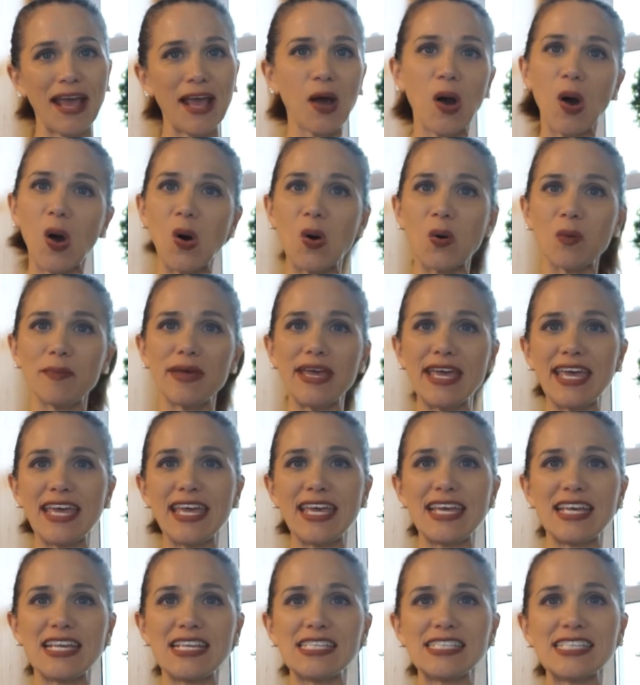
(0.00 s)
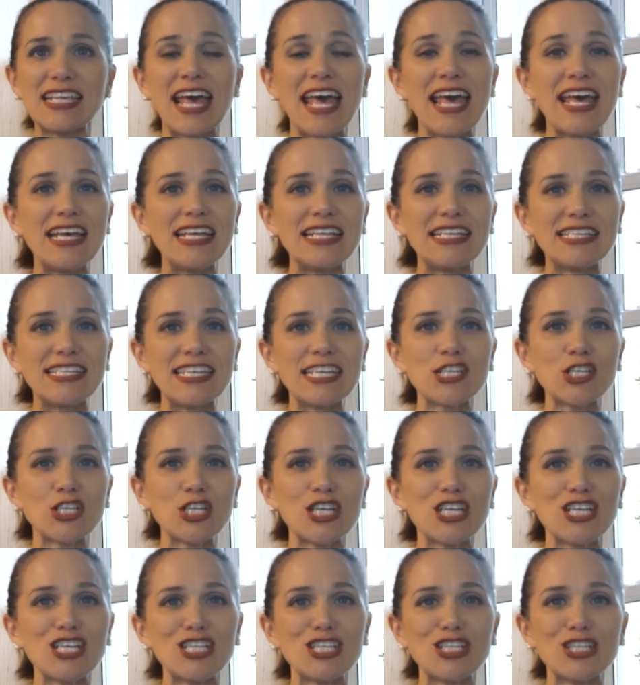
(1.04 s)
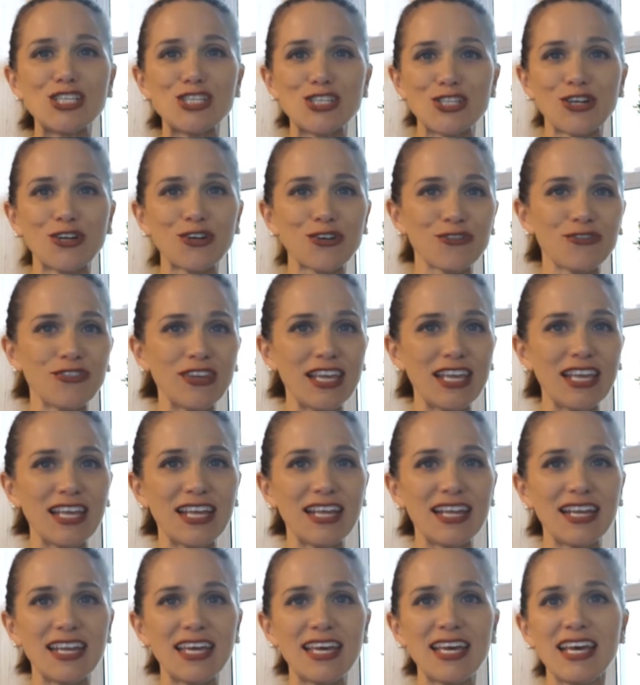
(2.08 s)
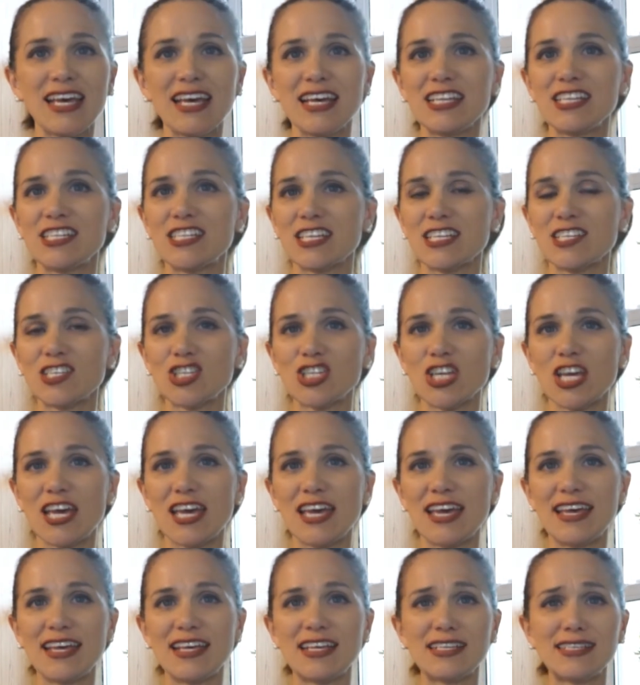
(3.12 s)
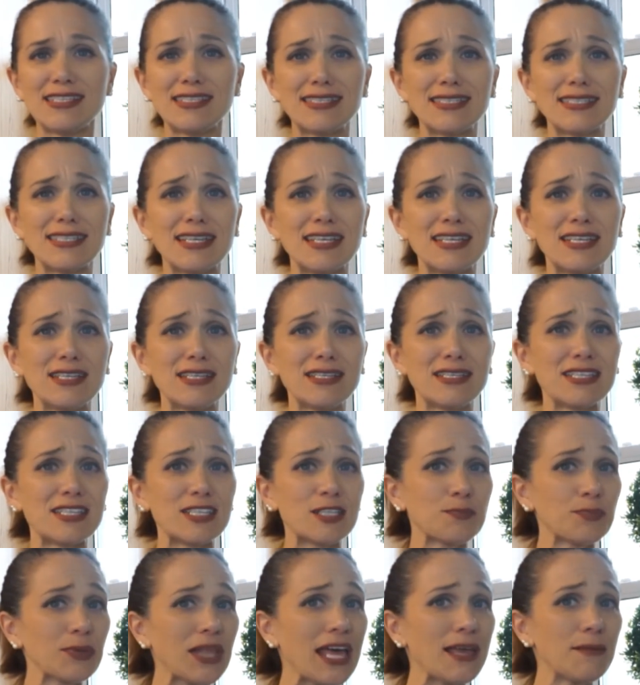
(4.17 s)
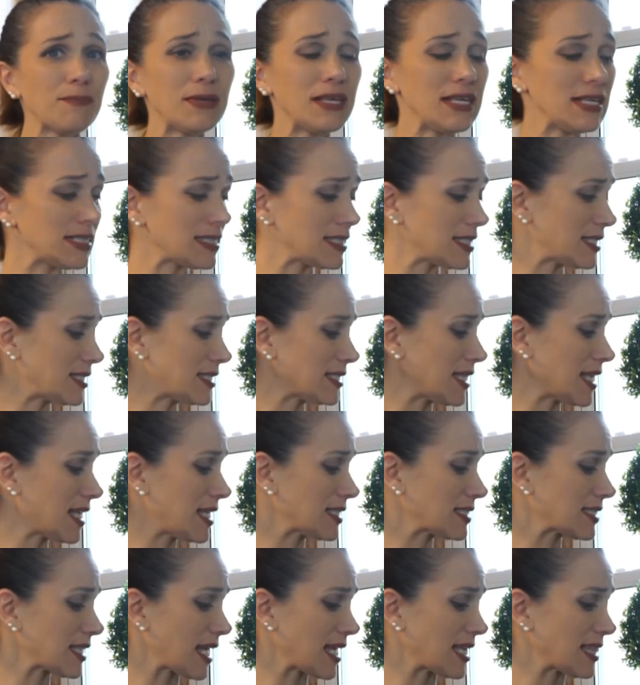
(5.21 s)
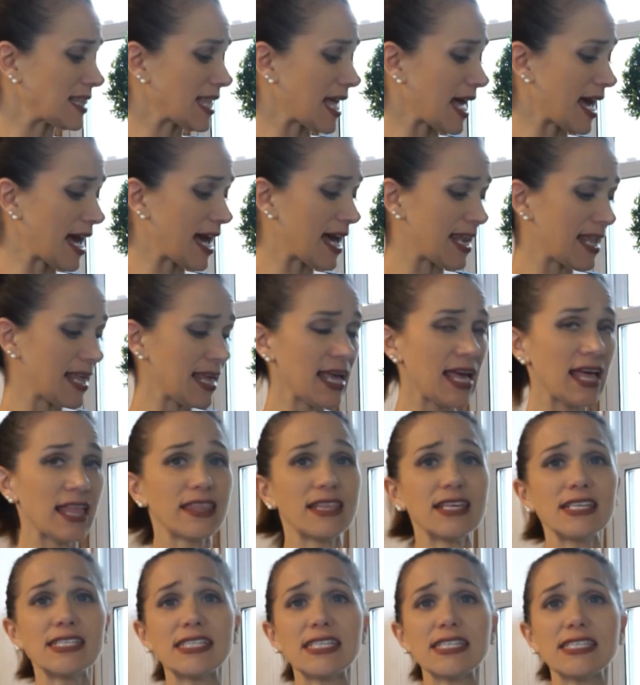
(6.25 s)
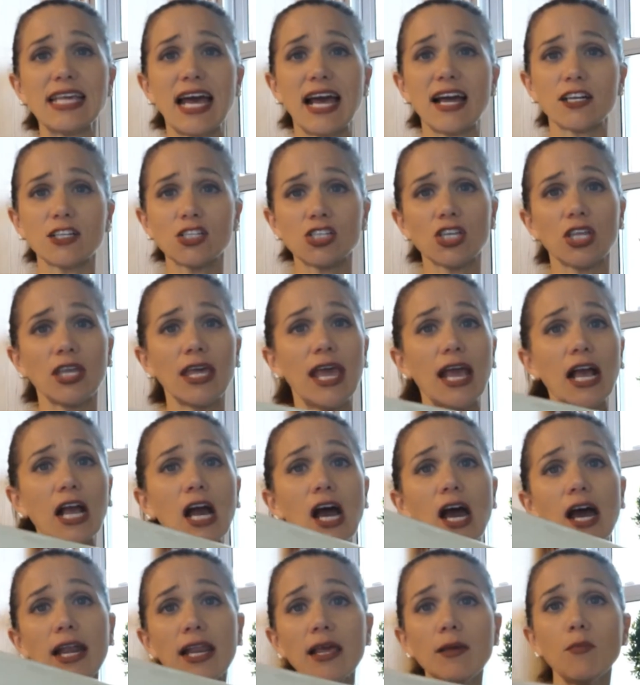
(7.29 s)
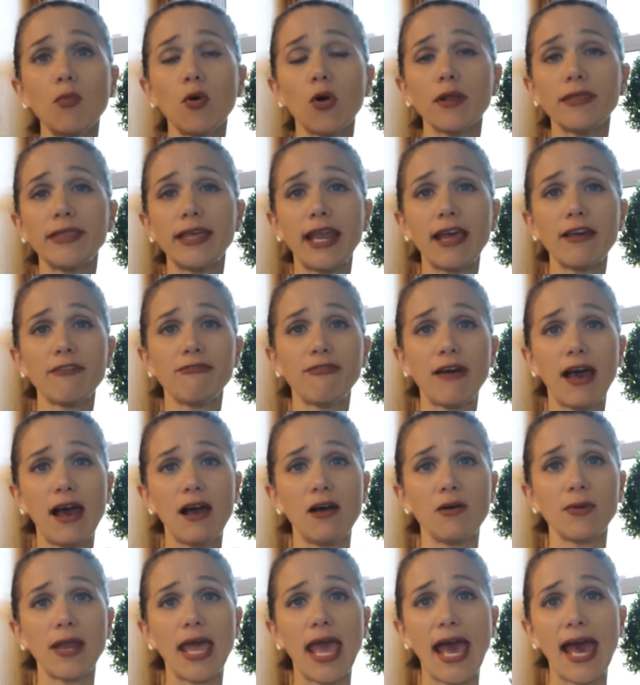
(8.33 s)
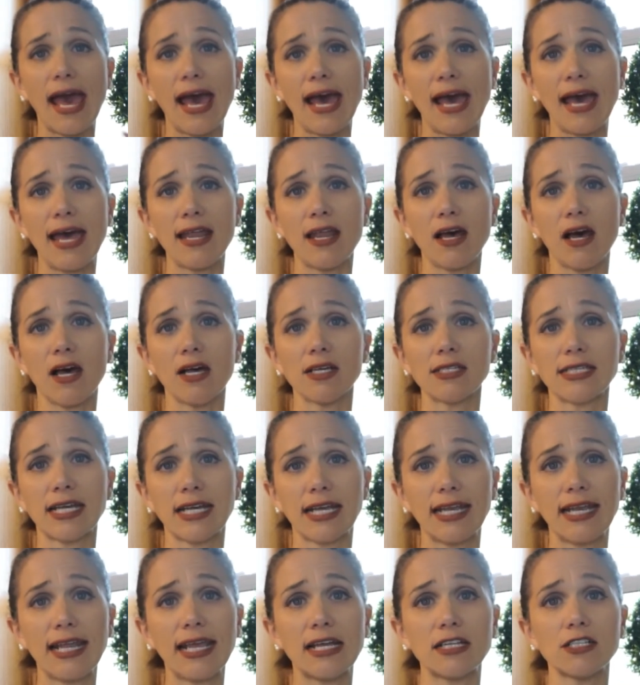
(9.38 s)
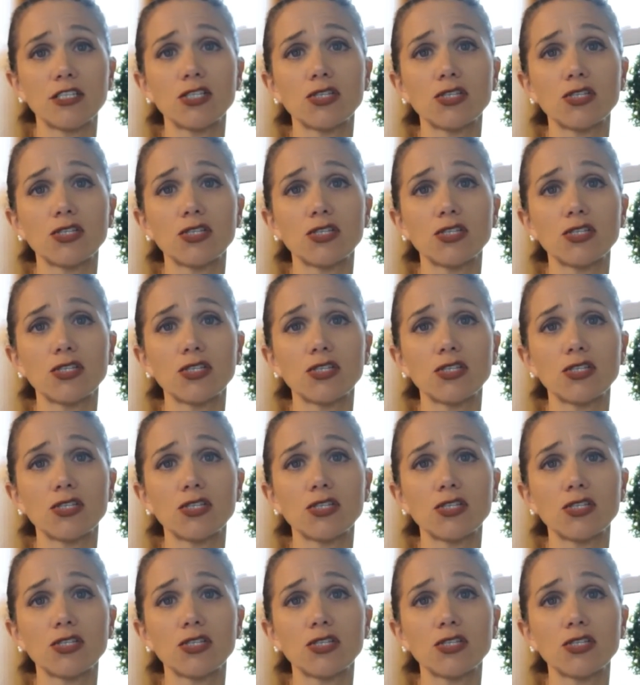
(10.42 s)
home is dishes, serving dishes, display pieces, things like that. This is actually a cutting board that I found at a secondhand